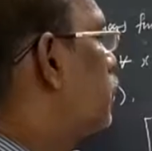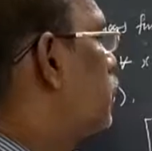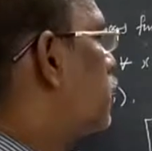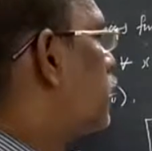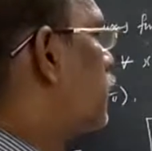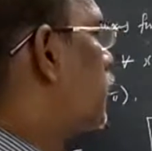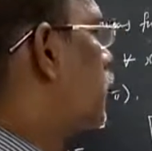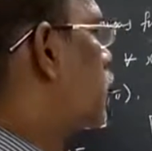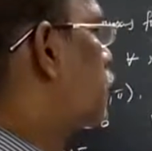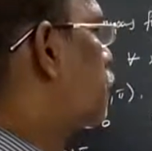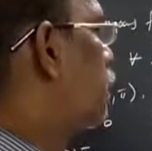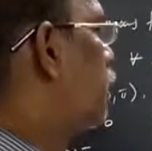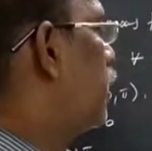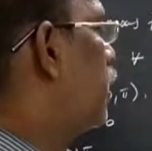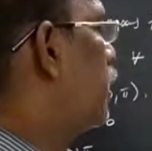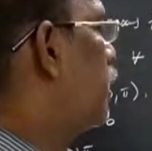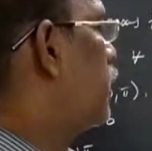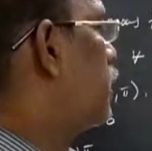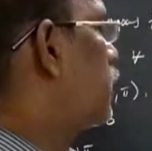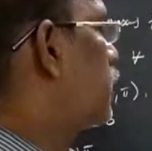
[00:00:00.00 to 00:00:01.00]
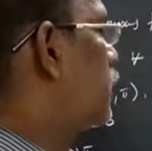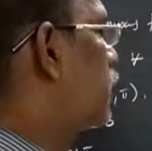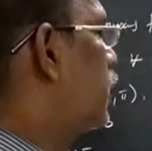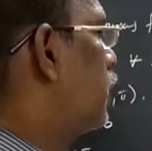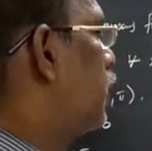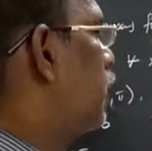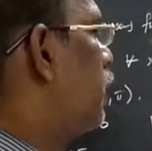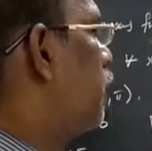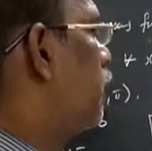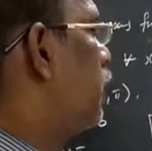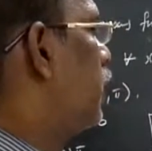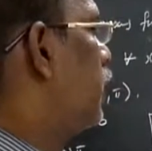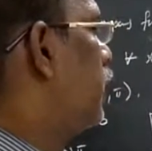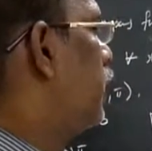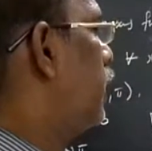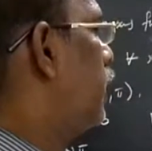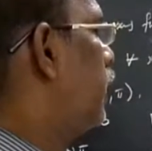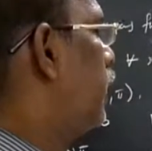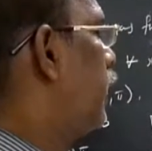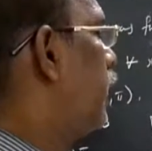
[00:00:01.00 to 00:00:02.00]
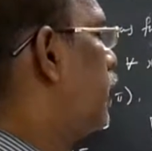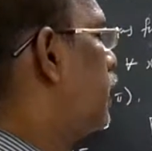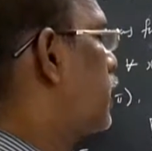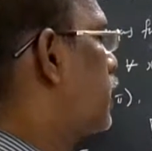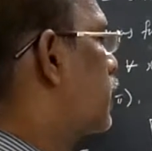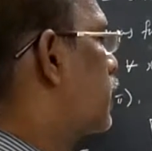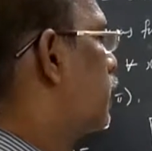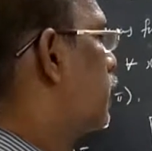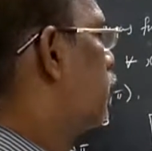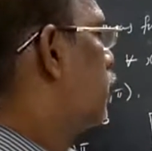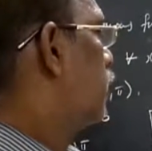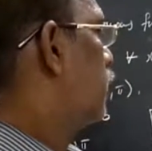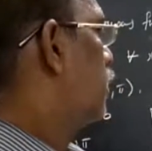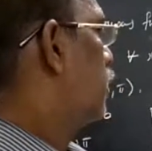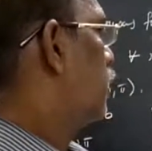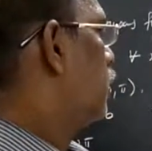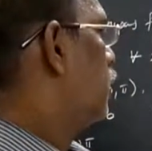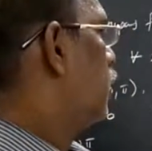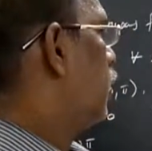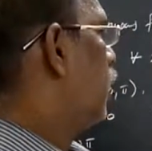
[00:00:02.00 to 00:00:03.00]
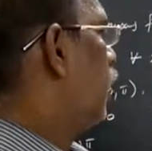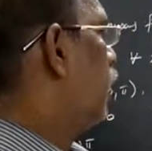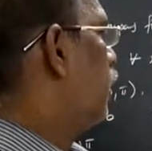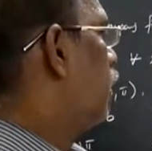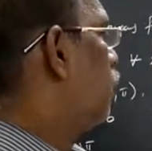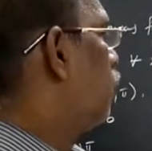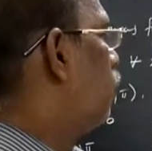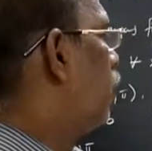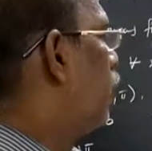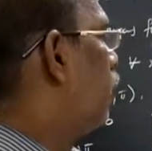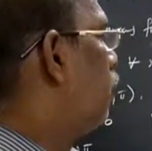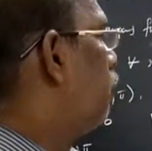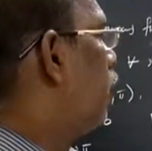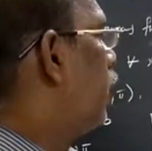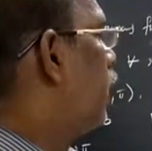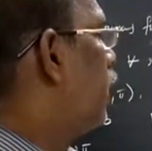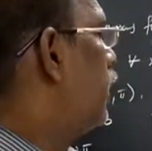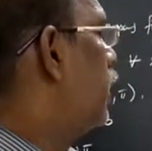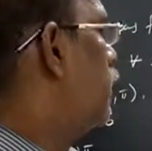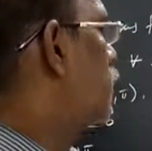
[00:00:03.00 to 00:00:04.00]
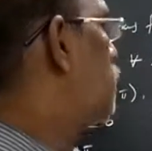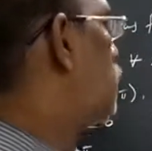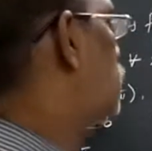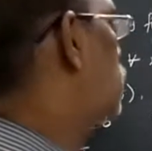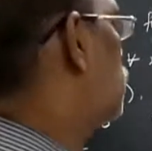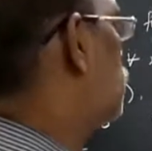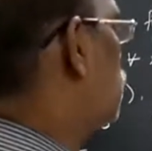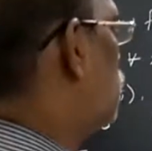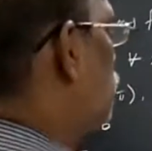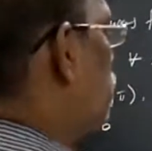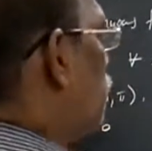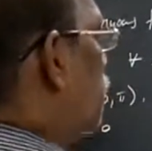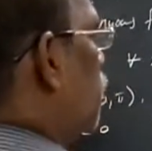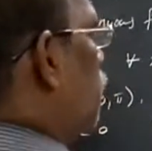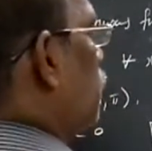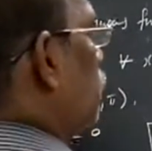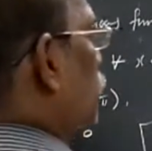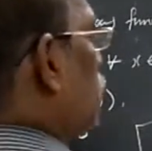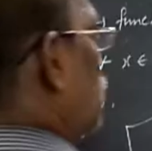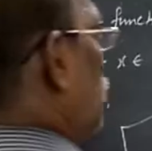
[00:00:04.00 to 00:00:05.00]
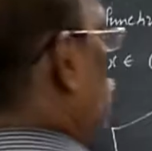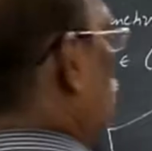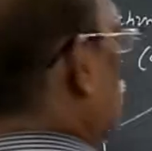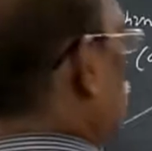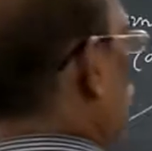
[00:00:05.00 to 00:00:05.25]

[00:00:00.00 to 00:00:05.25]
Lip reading: 6.7 by 8 and 1 minus, so both